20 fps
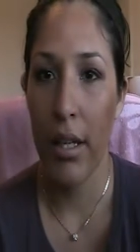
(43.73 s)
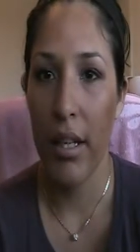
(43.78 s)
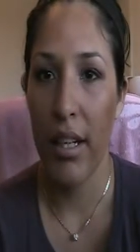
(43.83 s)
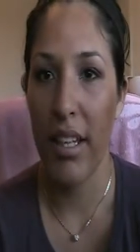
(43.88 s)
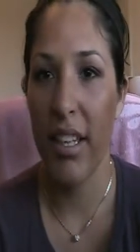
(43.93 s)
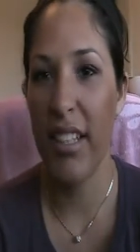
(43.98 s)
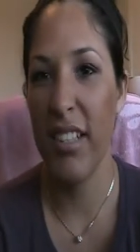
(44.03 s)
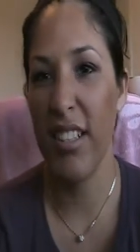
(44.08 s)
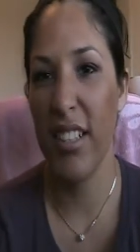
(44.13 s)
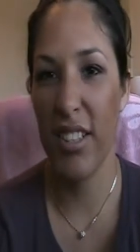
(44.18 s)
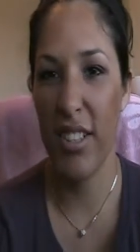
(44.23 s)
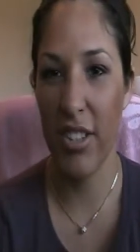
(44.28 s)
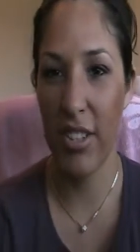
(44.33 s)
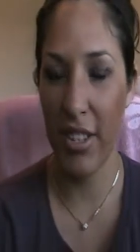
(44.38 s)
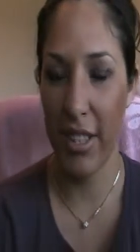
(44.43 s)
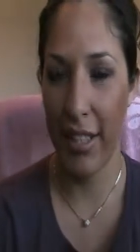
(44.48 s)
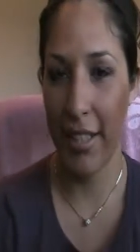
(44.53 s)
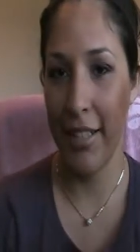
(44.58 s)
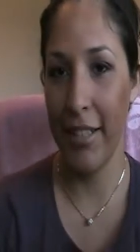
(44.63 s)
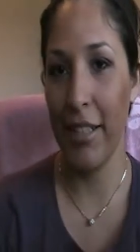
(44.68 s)
I guess I just
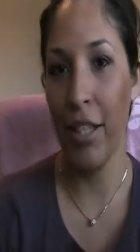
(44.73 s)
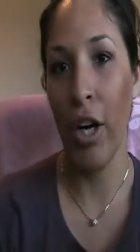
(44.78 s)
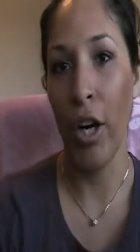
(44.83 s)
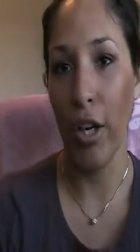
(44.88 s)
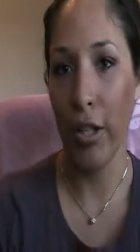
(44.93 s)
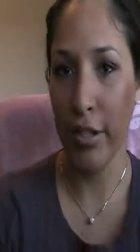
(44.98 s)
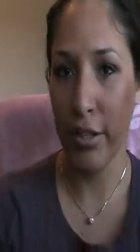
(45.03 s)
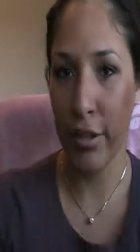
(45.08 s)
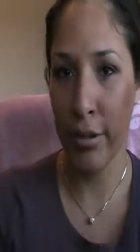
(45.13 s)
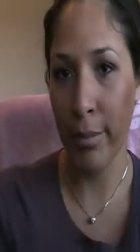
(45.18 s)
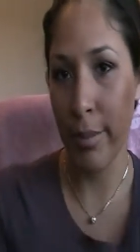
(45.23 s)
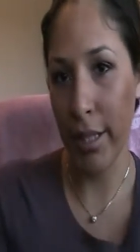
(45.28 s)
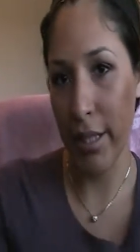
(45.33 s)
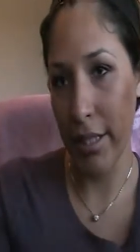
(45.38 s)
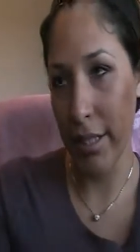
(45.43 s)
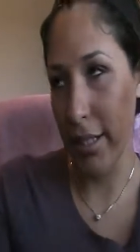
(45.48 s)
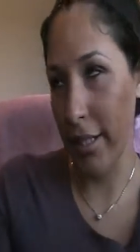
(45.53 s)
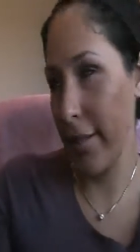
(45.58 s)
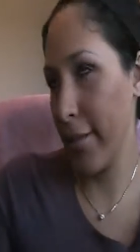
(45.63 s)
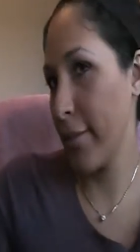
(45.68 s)
like lost
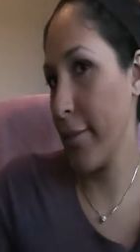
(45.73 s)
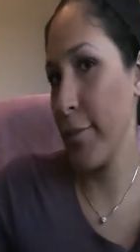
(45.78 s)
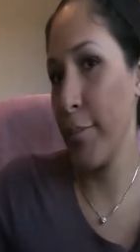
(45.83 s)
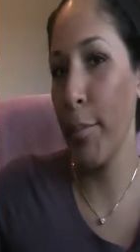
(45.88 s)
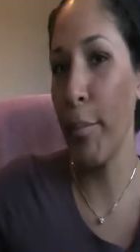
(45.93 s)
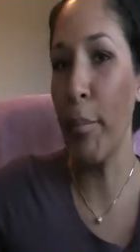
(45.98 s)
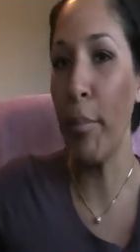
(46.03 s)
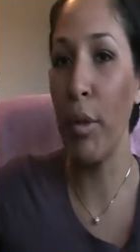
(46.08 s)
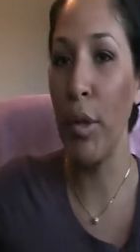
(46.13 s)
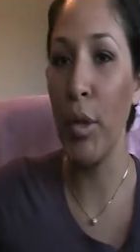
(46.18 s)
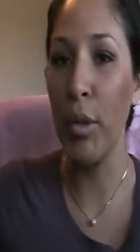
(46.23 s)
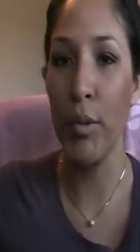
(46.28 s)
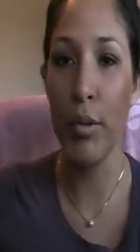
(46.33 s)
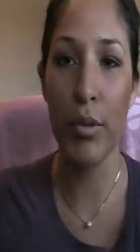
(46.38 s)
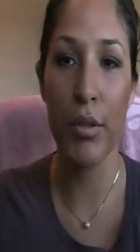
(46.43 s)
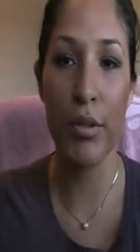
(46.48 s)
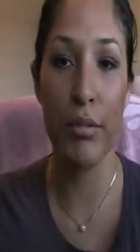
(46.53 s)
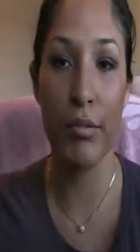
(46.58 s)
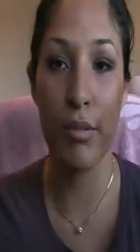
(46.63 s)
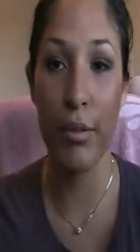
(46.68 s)
my
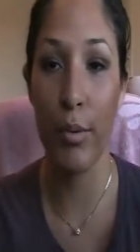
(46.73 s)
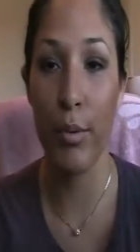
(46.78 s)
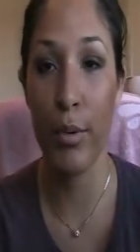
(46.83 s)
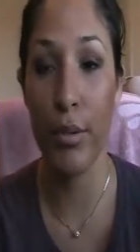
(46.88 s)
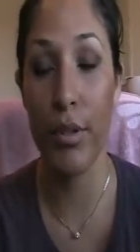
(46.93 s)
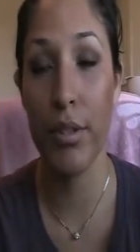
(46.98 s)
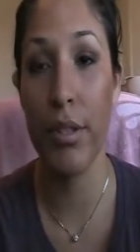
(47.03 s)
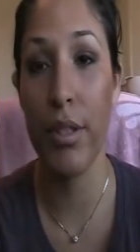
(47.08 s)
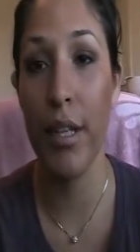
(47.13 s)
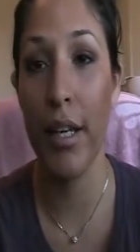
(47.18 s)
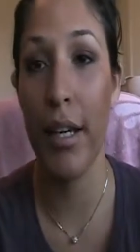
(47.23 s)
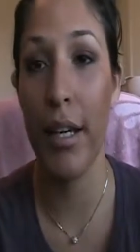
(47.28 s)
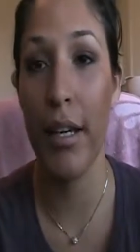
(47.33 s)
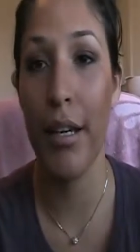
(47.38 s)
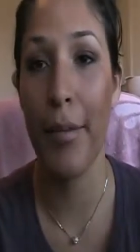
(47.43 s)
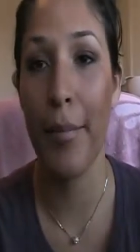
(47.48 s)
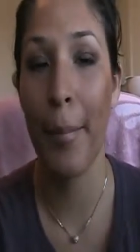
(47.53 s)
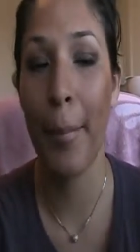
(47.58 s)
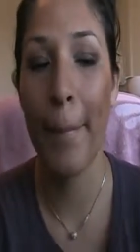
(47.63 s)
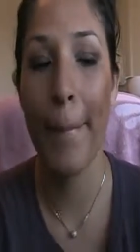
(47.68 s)
muse, if you were to
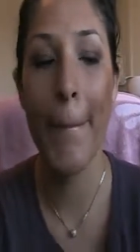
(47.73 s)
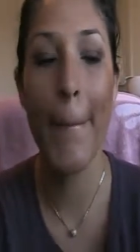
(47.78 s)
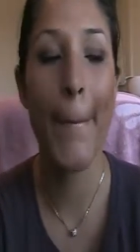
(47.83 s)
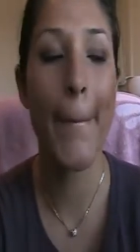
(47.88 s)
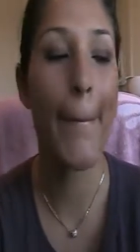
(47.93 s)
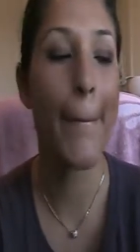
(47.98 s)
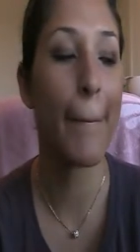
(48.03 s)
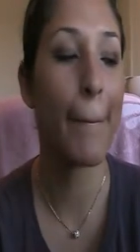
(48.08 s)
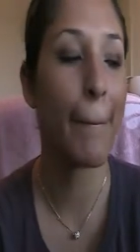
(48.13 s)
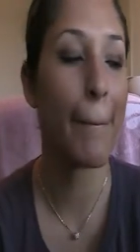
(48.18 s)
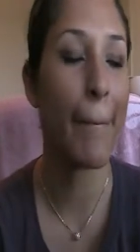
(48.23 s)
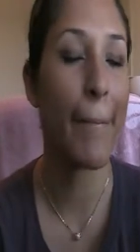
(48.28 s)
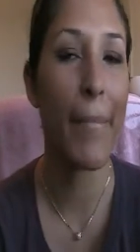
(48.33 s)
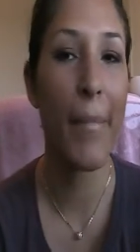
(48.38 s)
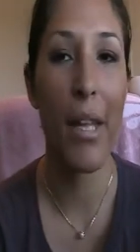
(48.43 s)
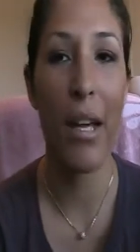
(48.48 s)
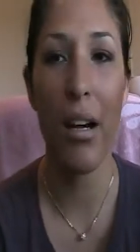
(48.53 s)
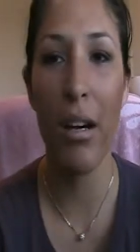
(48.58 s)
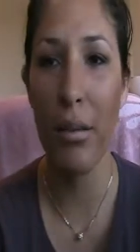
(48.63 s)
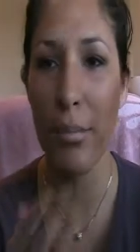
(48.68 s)
say.
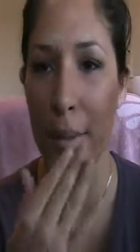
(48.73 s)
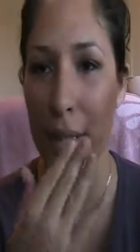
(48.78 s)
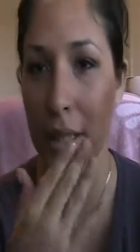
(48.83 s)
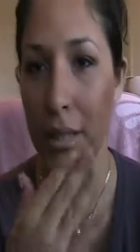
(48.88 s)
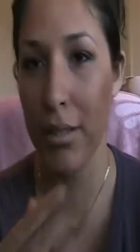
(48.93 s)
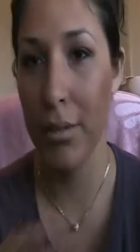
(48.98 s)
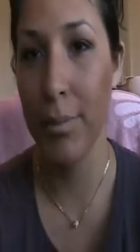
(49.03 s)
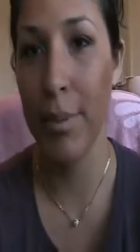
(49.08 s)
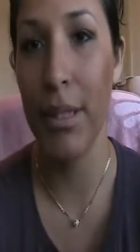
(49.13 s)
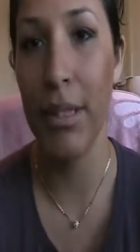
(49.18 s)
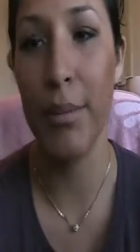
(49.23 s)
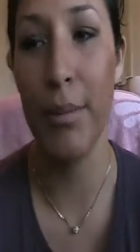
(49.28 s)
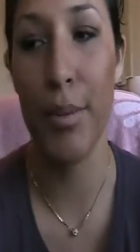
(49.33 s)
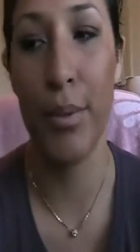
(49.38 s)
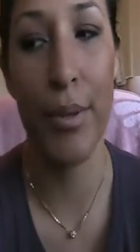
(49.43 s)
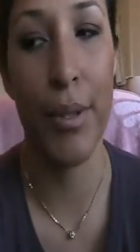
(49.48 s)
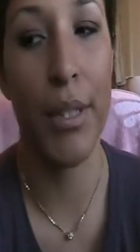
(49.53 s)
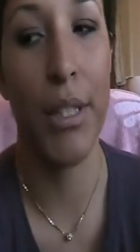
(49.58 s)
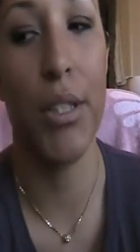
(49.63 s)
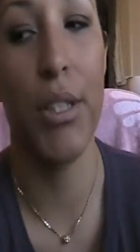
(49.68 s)
Oh my gosh, my lips are
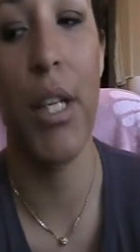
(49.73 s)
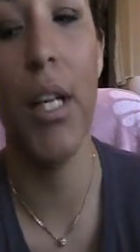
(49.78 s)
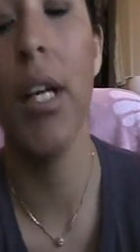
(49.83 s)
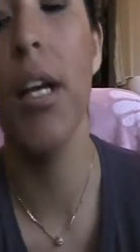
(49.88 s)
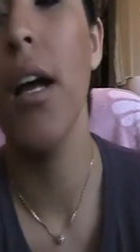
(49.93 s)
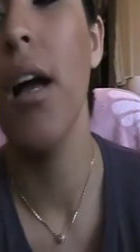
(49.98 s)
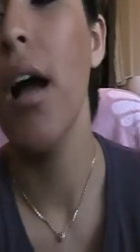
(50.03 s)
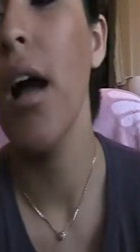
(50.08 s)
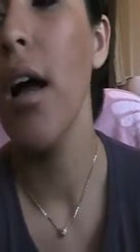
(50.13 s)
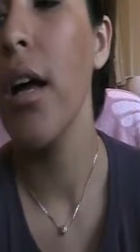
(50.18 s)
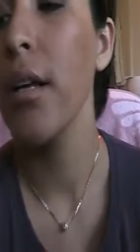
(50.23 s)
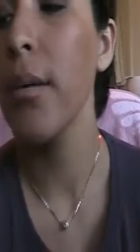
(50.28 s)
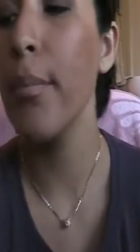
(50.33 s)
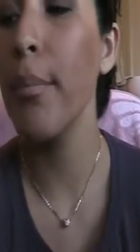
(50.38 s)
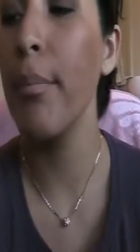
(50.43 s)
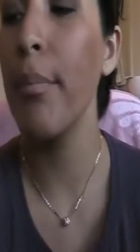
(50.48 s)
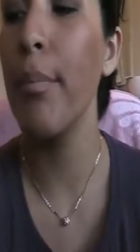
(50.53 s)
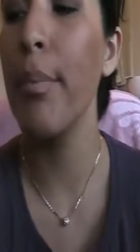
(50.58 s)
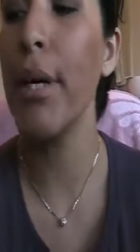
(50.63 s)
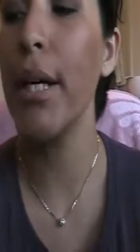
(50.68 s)
already dry.
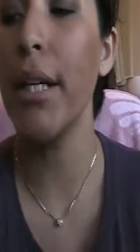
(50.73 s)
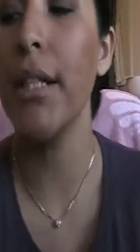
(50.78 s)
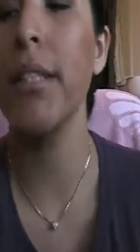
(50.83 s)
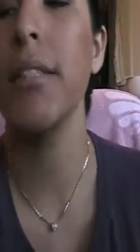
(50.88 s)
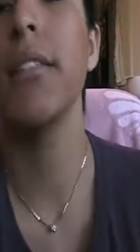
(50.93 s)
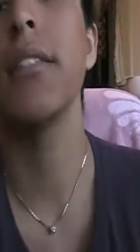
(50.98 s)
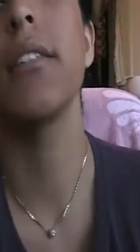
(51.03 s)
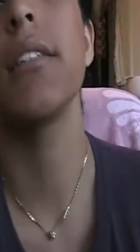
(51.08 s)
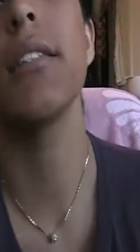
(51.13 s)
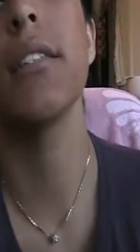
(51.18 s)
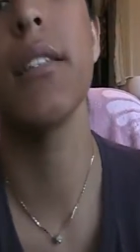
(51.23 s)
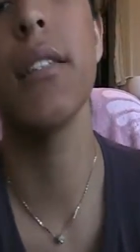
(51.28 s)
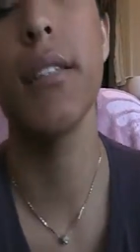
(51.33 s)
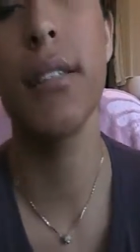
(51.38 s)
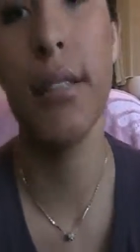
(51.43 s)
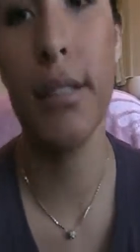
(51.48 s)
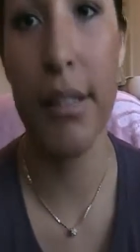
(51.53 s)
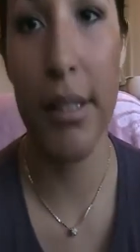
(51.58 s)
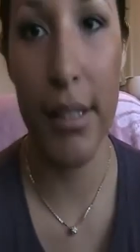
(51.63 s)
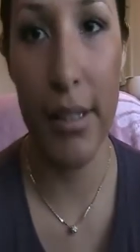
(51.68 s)
But
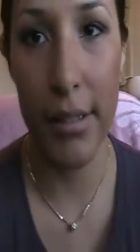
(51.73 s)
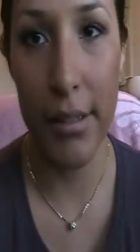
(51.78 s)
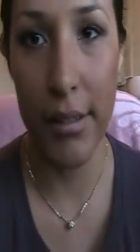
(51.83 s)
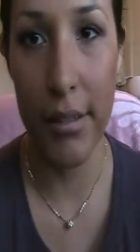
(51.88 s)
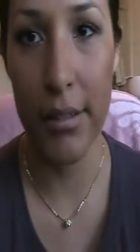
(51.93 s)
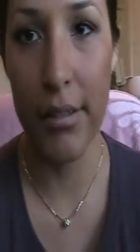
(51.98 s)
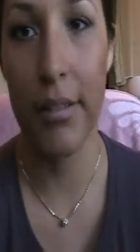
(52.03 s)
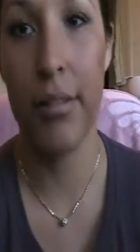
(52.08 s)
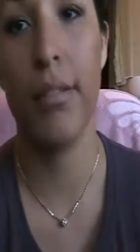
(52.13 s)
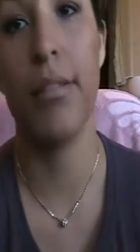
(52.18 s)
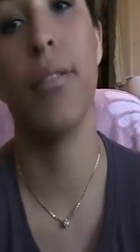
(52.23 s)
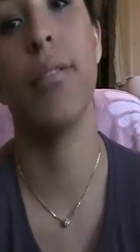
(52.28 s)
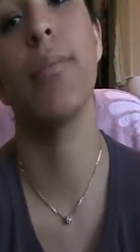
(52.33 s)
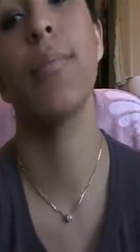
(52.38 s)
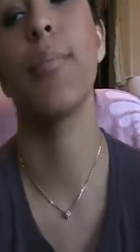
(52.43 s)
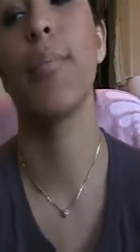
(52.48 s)
since,